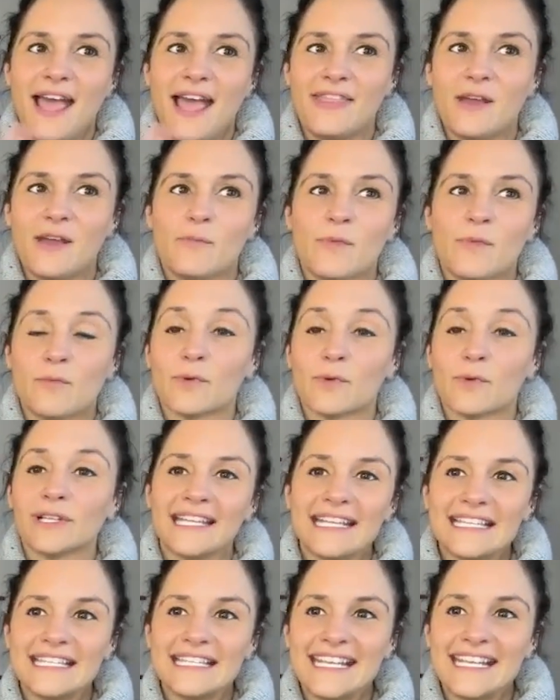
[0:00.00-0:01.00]
And then we
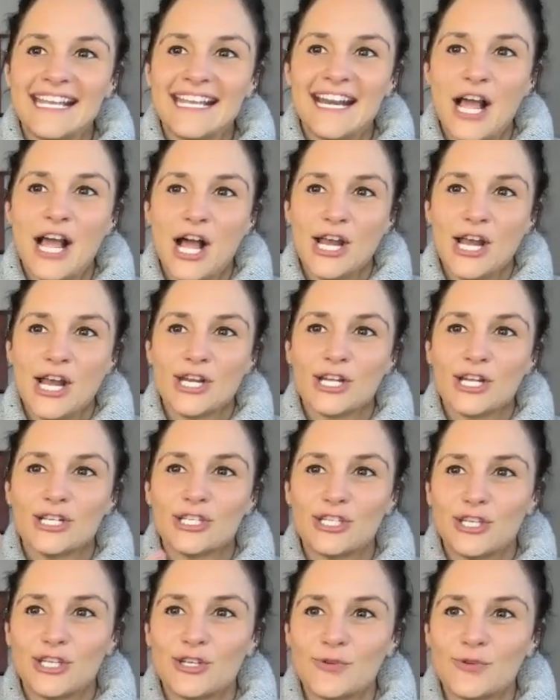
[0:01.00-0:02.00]
released it on
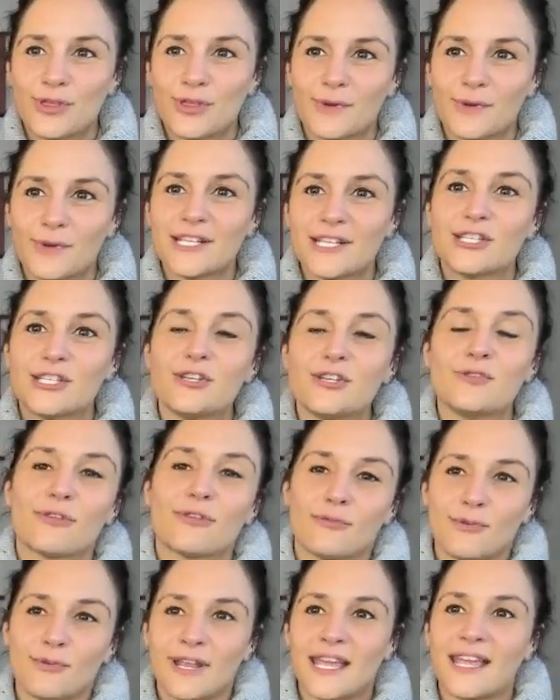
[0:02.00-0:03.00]

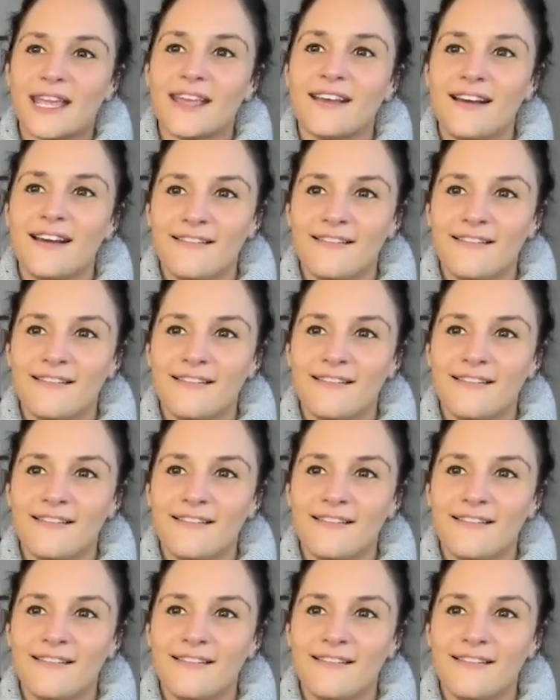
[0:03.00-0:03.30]
2/3/23